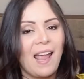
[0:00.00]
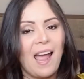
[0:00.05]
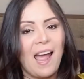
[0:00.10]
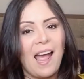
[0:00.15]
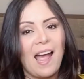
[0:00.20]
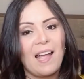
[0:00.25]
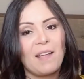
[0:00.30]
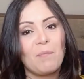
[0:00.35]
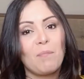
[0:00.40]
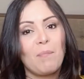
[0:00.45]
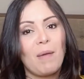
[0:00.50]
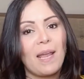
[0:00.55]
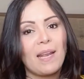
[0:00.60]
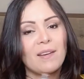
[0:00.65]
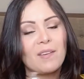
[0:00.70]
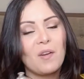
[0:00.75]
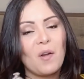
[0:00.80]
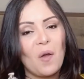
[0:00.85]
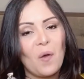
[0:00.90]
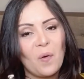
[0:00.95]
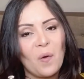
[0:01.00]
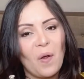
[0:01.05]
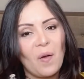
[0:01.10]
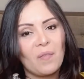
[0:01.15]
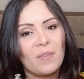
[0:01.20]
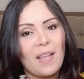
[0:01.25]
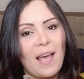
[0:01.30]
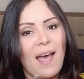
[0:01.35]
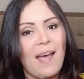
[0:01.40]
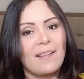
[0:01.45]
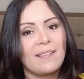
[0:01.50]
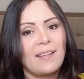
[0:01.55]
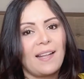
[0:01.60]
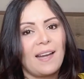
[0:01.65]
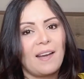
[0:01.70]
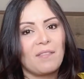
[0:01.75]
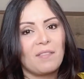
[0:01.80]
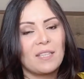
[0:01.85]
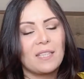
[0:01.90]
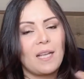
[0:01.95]
I made note of that
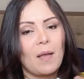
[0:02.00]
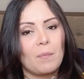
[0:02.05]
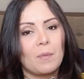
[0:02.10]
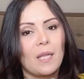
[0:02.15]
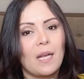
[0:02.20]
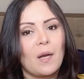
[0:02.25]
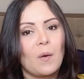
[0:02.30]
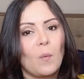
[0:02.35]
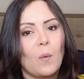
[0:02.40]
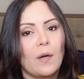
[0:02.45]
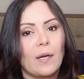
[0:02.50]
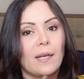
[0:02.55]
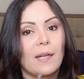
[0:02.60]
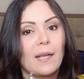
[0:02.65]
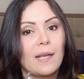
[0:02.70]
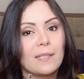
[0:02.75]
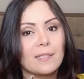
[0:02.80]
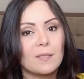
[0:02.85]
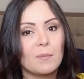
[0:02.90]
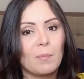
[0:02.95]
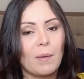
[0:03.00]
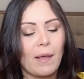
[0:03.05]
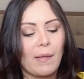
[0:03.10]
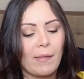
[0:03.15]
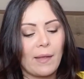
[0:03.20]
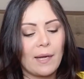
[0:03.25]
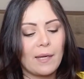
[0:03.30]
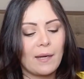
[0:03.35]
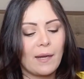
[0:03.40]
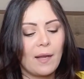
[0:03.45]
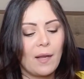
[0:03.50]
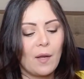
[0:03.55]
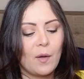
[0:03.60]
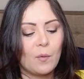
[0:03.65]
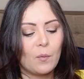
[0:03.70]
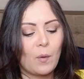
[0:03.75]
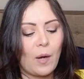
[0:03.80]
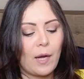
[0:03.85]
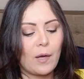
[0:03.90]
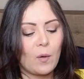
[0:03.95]
every time that I wear it, he can smell it
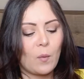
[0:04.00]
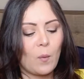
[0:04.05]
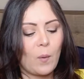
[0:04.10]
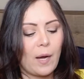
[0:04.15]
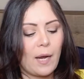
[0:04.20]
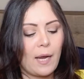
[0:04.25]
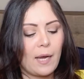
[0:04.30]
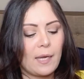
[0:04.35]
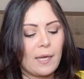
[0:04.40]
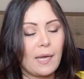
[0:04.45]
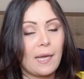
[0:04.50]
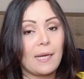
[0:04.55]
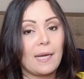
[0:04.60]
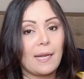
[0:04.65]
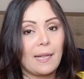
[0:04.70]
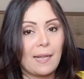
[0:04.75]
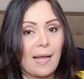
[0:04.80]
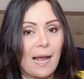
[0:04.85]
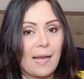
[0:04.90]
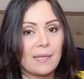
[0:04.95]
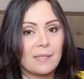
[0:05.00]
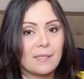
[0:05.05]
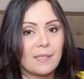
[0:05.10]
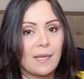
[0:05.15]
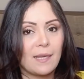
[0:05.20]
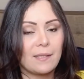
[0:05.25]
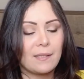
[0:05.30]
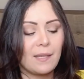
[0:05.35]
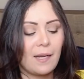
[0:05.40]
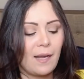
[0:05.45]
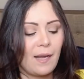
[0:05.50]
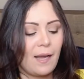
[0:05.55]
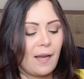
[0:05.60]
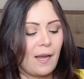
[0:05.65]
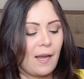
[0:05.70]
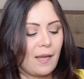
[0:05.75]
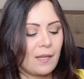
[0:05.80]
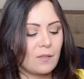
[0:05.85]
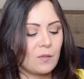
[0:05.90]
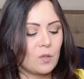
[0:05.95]
right away, and he likes it,
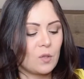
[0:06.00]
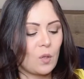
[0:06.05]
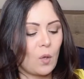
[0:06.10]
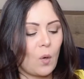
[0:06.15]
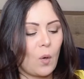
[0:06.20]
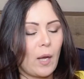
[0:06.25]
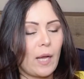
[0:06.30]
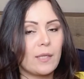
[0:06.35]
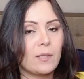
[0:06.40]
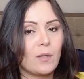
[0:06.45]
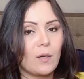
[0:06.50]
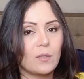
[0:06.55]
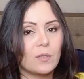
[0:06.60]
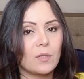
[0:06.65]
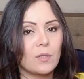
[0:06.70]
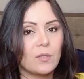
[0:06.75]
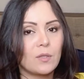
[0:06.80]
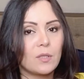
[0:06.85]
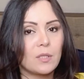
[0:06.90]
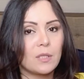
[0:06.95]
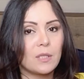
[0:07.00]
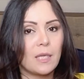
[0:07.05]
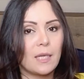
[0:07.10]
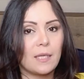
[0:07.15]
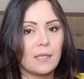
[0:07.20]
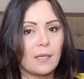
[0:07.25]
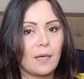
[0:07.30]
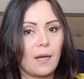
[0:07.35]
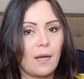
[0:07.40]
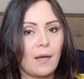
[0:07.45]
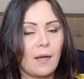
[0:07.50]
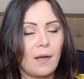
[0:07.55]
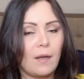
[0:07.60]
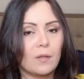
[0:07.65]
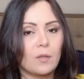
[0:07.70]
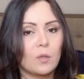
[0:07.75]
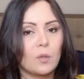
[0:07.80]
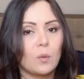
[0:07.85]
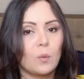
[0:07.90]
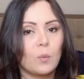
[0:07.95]
and so it doesn't sit
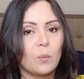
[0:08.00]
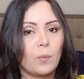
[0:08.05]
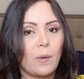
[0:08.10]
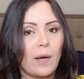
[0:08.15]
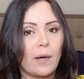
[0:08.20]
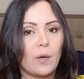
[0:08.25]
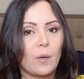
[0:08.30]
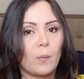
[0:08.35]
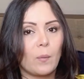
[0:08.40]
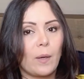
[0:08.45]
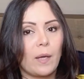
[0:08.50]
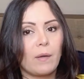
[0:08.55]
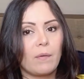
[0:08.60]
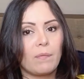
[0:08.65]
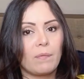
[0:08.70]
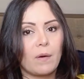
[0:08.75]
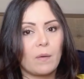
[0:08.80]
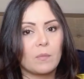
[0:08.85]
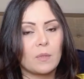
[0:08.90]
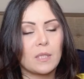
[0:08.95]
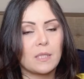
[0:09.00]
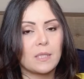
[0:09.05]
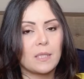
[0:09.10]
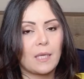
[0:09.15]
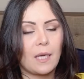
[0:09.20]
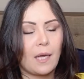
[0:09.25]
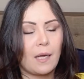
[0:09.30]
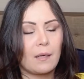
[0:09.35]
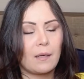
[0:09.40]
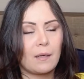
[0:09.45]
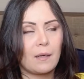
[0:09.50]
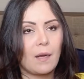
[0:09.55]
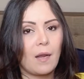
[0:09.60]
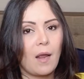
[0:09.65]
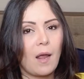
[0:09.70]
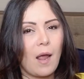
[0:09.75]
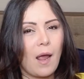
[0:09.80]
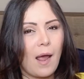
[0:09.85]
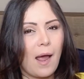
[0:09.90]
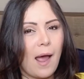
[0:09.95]
too far away from the skin
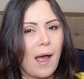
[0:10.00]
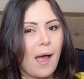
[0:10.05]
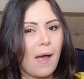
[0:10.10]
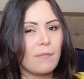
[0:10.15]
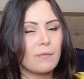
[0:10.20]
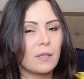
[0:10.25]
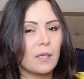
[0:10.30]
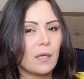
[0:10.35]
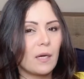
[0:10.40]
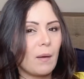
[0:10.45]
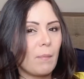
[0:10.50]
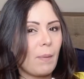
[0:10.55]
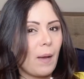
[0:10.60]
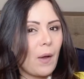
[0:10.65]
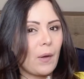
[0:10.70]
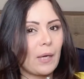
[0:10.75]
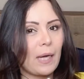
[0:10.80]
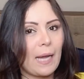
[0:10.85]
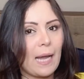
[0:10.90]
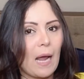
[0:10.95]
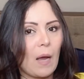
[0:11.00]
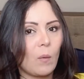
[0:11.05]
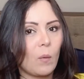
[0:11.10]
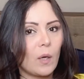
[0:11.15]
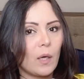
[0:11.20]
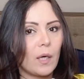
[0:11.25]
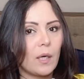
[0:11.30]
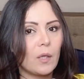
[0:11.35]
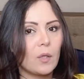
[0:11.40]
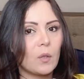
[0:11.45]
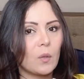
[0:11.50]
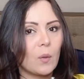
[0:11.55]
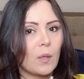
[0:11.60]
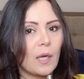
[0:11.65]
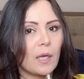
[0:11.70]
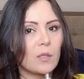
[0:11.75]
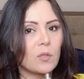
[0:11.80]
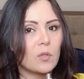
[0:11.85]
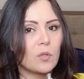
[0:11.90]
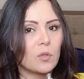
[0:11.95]
after about an hour, you
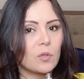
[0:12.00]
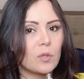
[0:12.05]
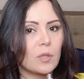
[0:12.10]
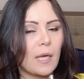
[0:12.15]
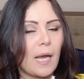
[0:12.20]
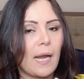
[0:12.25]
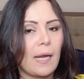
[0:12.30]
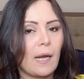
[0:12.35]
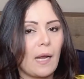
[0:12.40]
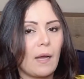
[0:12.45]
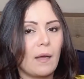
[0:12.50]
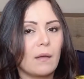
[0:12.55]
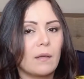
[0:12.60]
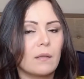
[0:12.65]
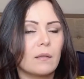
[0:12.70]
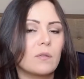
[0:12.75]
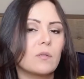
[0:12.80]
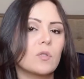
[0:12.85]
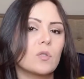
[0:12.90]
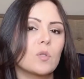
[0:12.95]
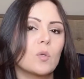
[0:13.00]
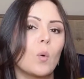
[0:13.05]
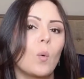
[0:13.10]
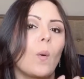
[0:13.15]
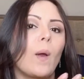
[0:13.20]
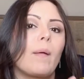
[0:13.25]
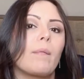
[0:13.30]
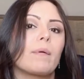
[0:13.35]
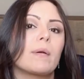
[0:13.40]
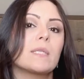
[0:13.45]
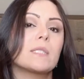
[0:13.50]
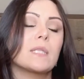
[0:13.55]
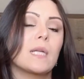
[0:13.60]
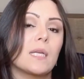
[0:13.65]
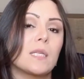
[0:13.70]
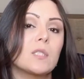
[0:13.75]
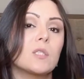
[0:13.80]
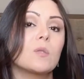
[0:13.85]
can just kind of, just whoever stays